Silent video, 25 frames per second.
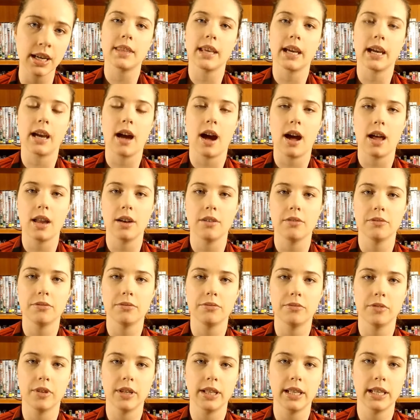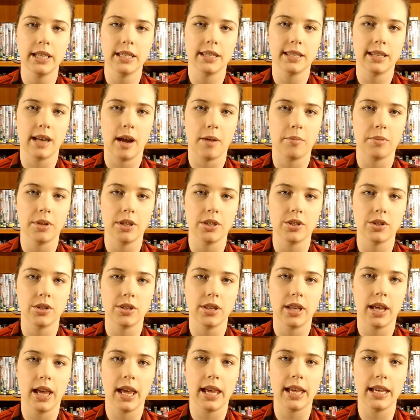they kind of really establish
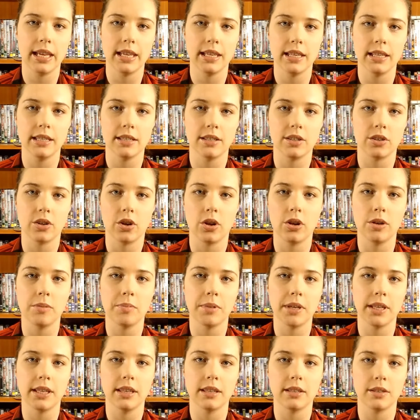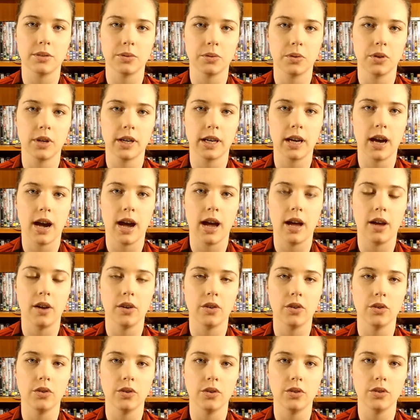that he's going to be the sort of guy
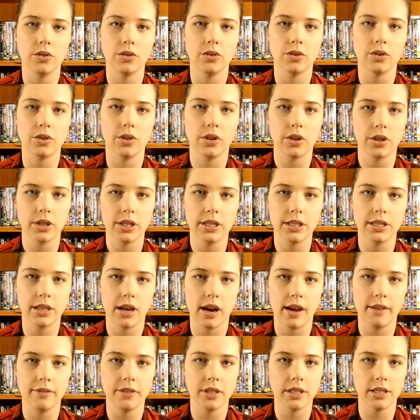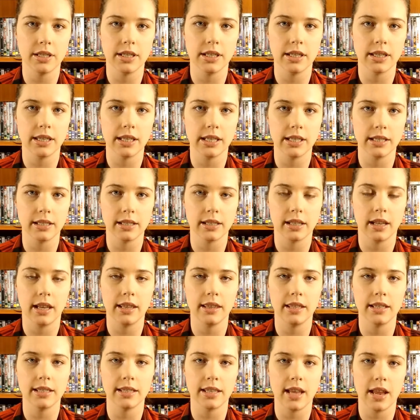who's going to dive into things like
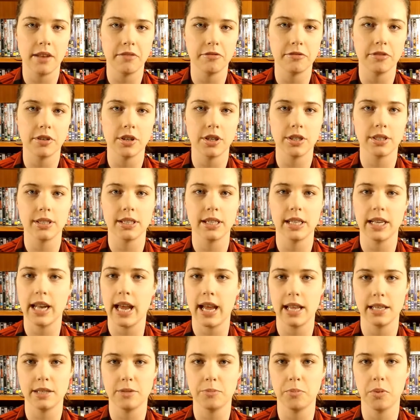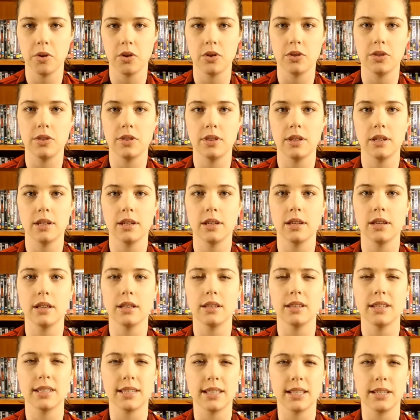this head first and has both the
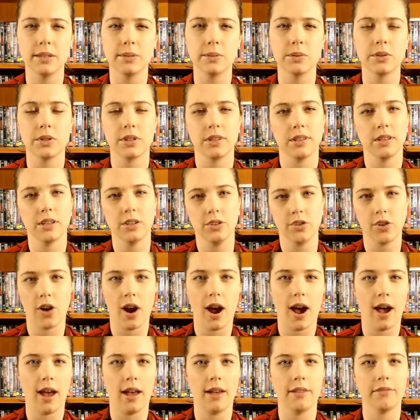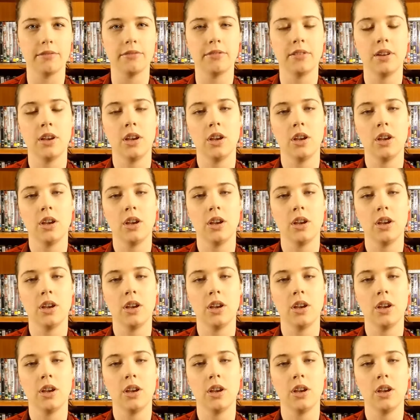skills and the drive